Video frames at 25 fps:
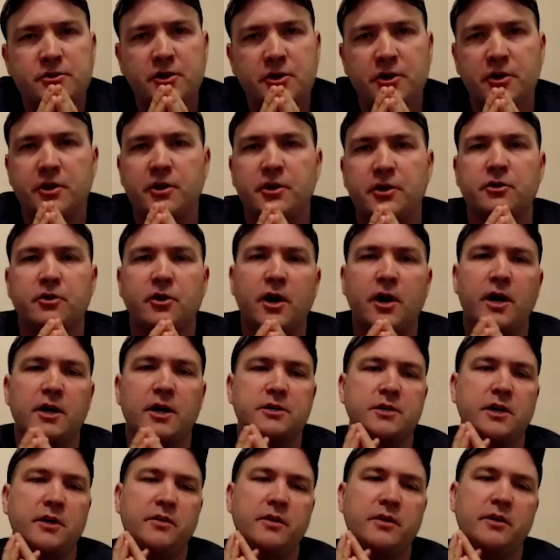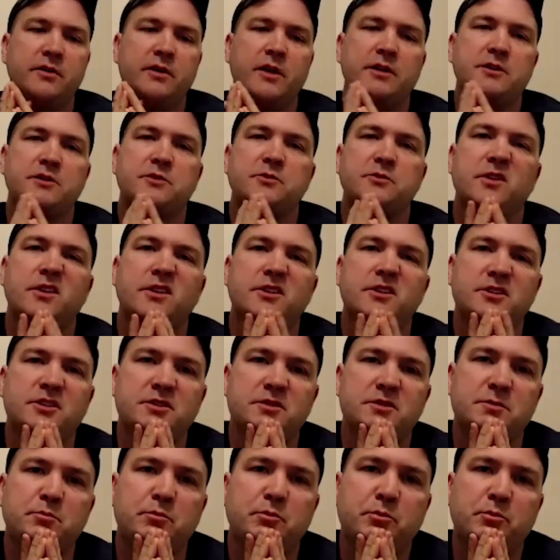are going to crash. I think that's what it
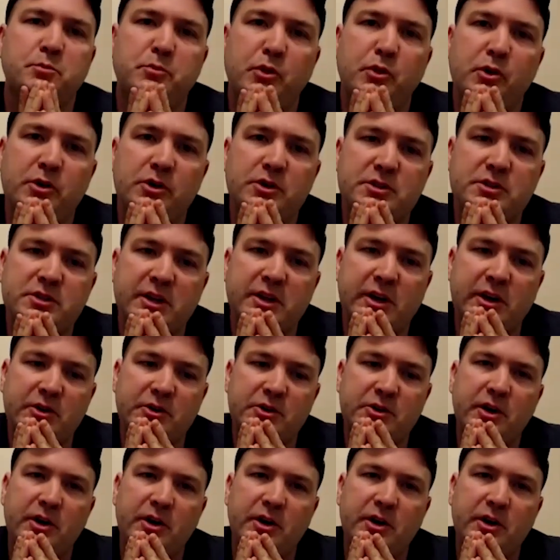just boils down to.